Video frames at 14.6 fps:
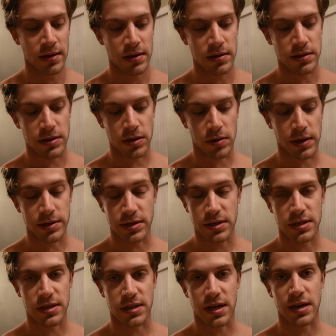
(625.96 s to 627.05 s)
So I just
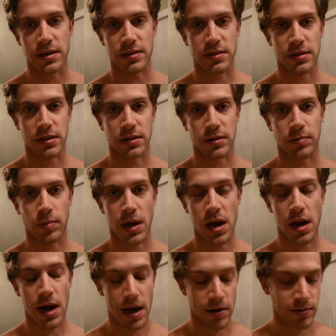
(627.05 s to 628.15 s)
decided to wait
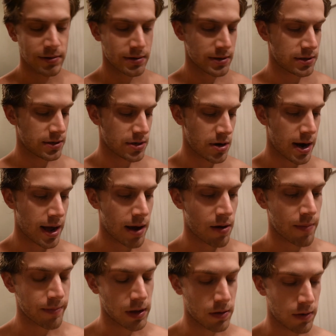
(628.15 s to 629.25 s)
it out. And so now
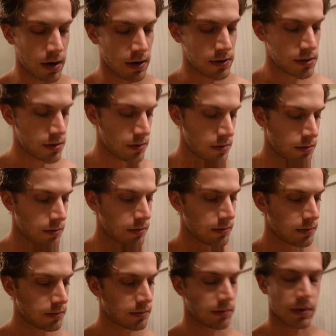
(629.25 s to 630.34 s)
I'm getting ready to
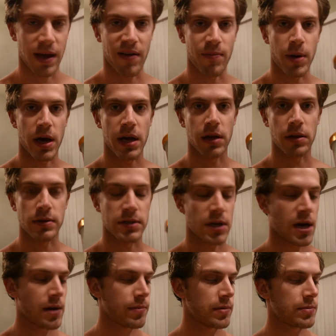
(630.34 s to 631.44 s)
have my Halo
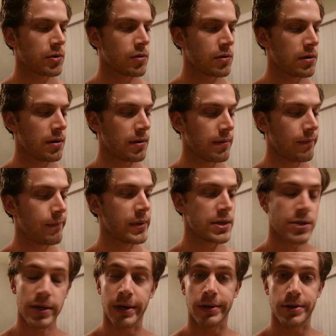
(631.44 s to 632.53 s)
Top. I'm going mint
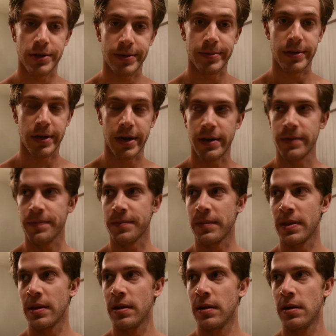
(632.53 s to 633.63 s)
chocolate chips tonight.
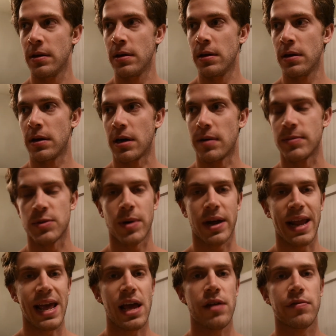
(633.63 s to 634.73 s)
It's
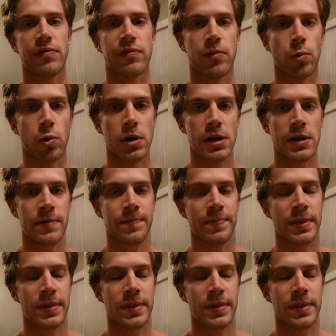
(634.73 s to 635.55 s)
about 8:40.